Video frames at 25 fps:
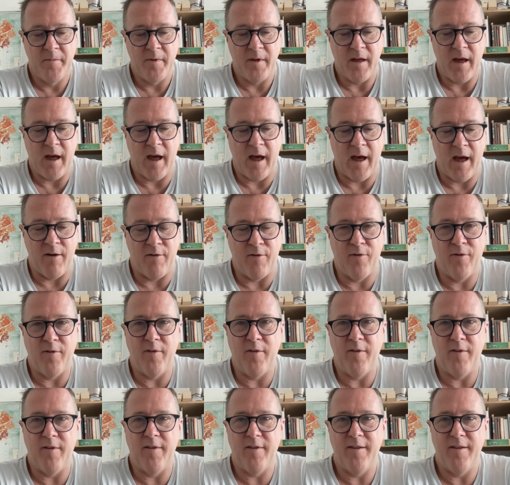have
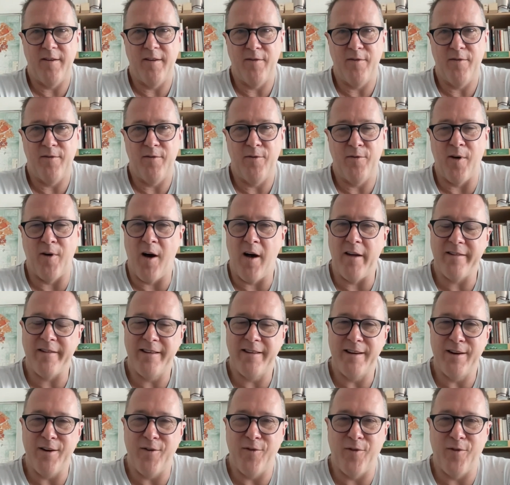
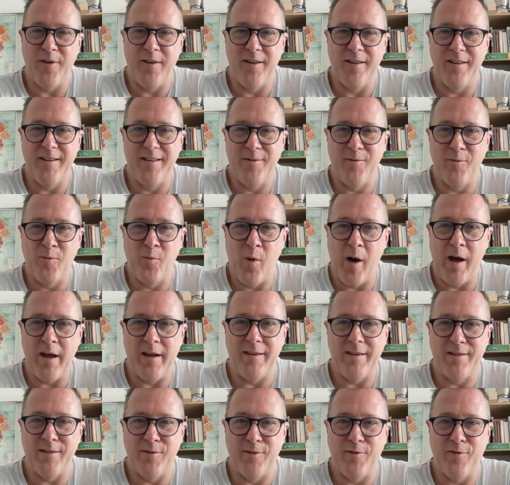vastly different
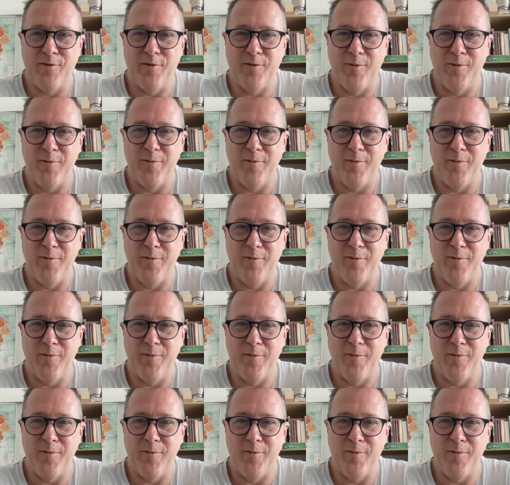ways of